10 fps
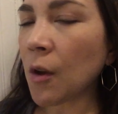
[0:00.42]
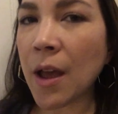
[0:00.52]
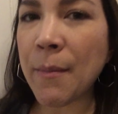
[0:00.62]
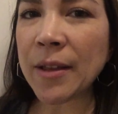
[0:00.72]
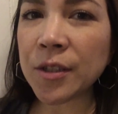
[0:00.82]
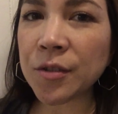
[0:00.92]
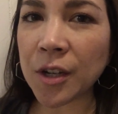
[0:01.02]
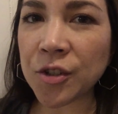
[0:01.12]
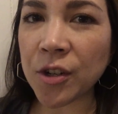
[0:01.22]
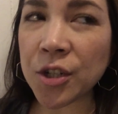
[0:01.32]
Okay, I'm at this
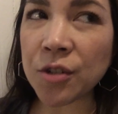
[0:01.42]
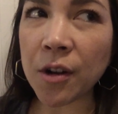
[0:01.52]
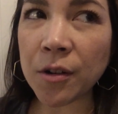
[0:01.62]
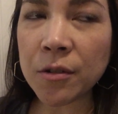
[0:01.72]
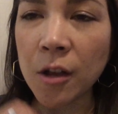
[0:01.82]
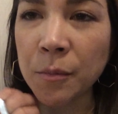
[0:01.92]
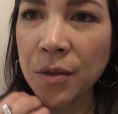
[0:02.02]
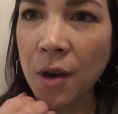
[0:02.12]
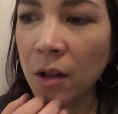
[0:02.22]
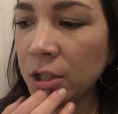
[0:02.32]
restaurant in Toronto called
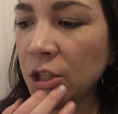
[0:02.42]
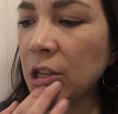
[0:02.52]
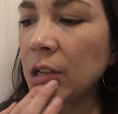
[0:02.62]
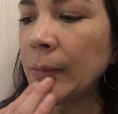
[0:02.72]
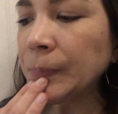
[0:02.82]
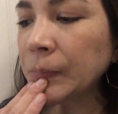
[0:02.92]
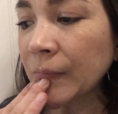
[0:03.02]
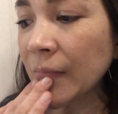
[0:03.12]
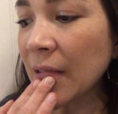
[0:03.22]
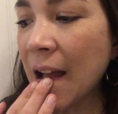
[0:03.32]
Mythology,
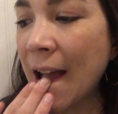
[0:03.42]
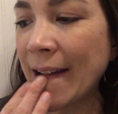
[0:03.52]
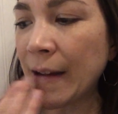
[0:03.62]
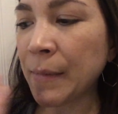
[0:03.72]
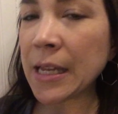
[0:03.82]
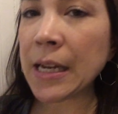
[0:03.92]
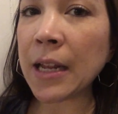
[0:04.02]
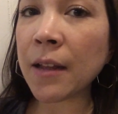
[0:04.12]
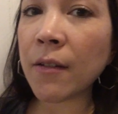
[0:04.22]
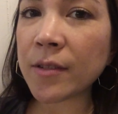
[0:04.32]
and I'm
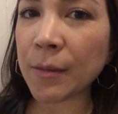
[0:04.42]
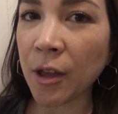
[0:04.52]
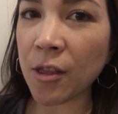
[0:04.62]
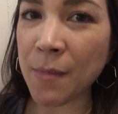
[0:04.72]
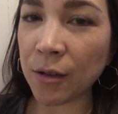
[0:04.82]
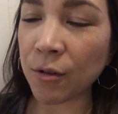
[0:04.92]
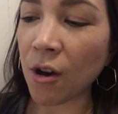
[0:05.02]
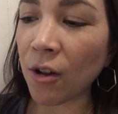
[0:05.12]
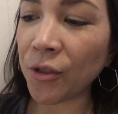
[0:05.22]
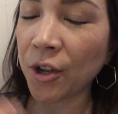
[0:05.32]
eating something on the menu
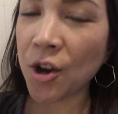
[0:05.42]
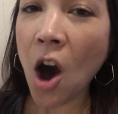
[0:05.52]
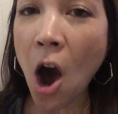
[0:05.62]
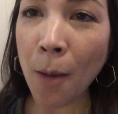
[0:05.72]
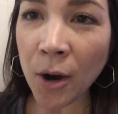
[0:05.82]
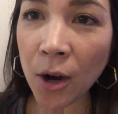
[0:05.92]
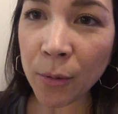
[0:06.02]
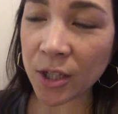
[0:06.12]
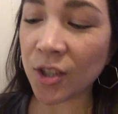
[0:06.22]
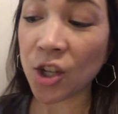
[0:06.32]
called the cobber,
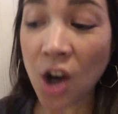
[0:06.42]
which is a